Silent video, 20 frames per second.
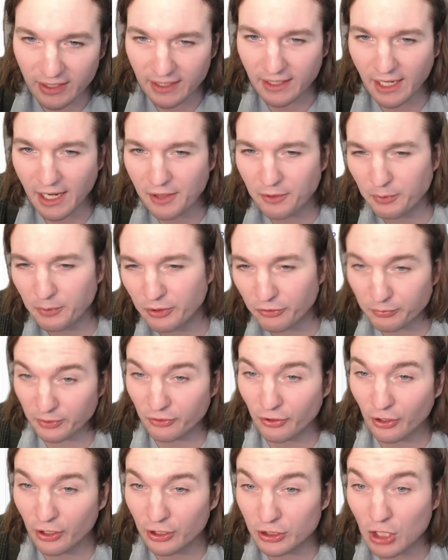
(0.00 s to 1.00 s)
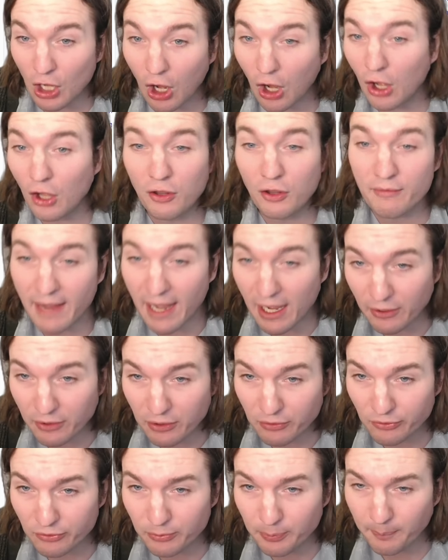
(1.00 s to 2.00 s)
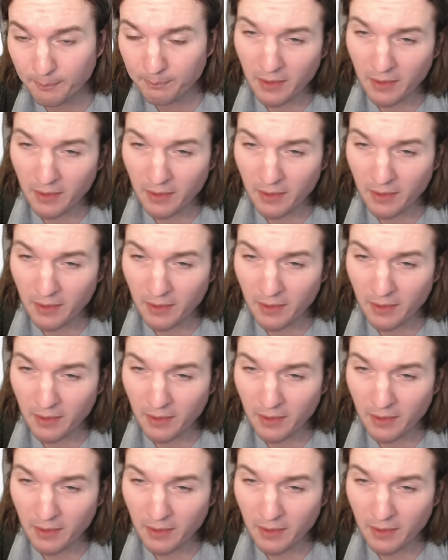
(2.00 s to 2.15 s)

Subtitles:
In other words, to return all the values.